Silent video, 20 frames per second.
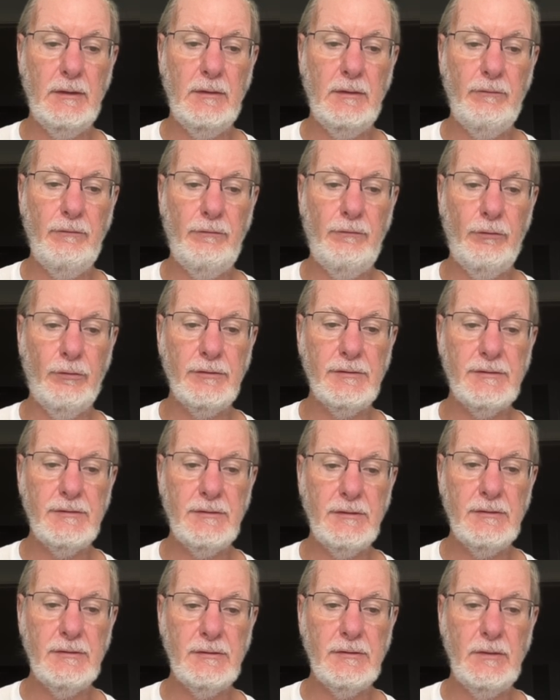force
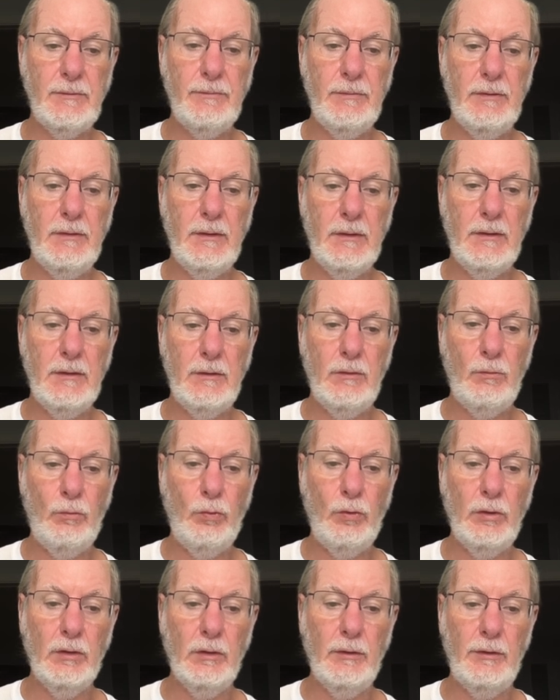system
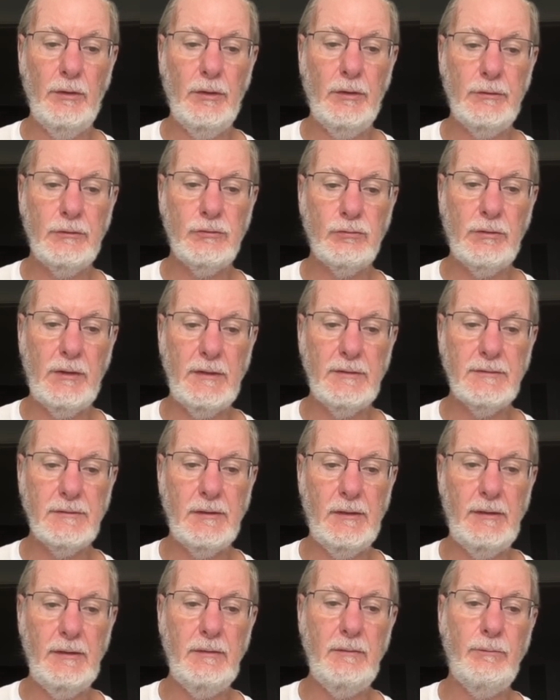will not
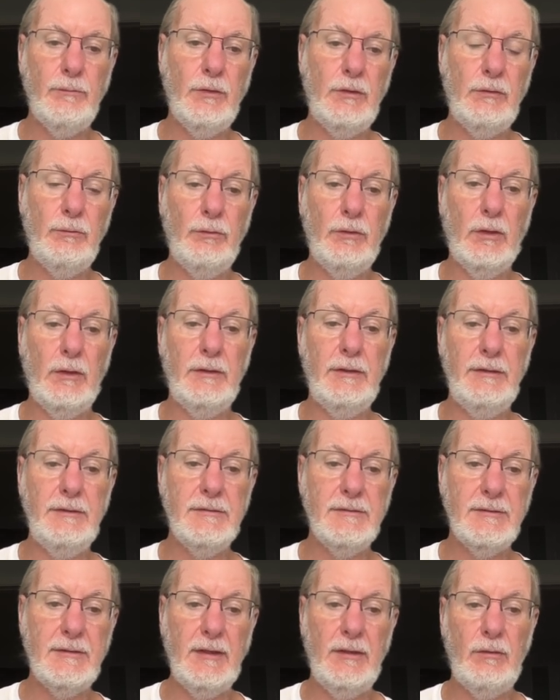translate, but will
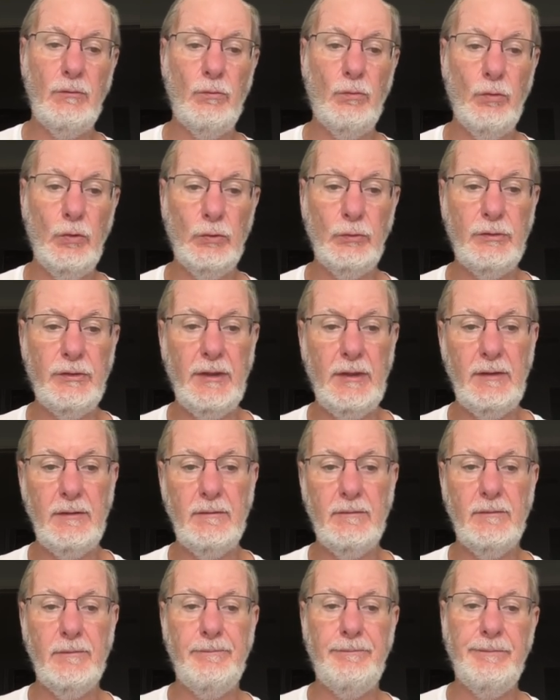instead
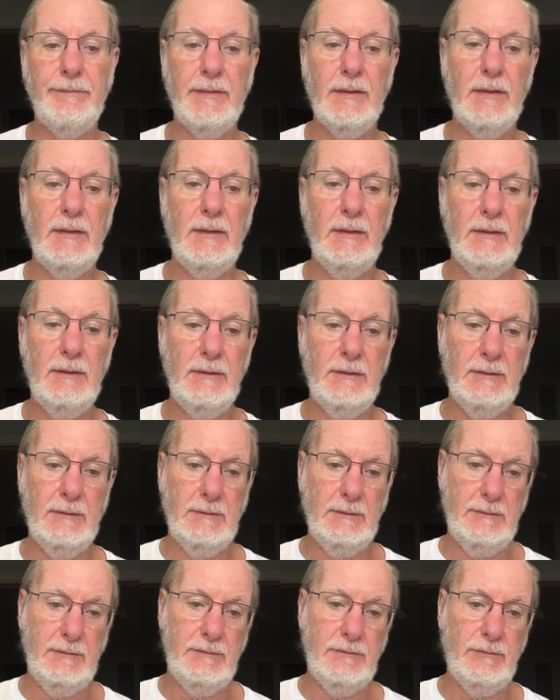rotate.
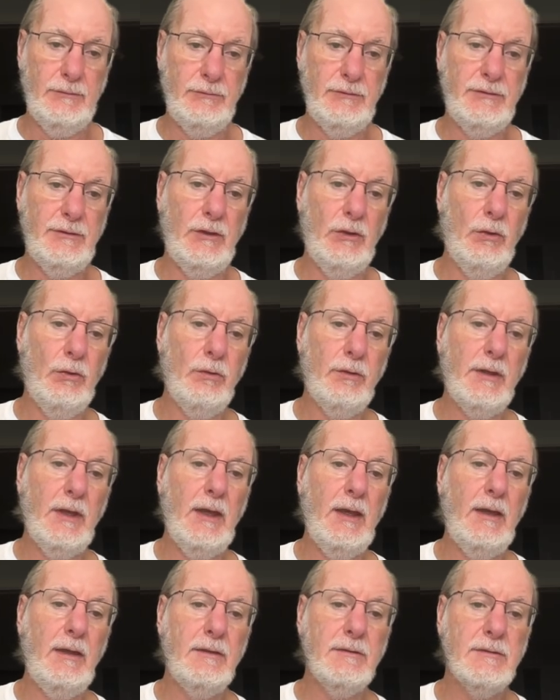So we say,
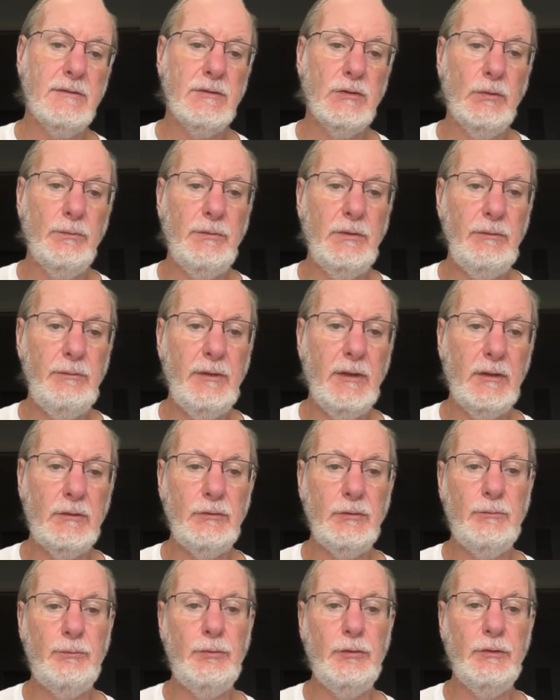okay, so maybe I
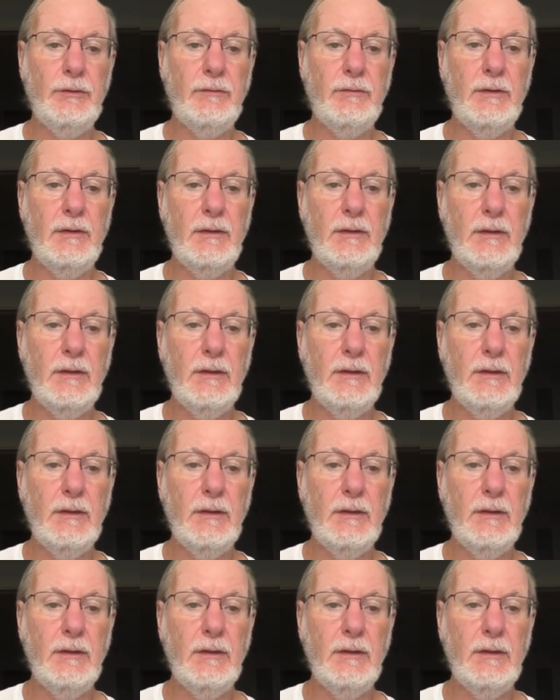could put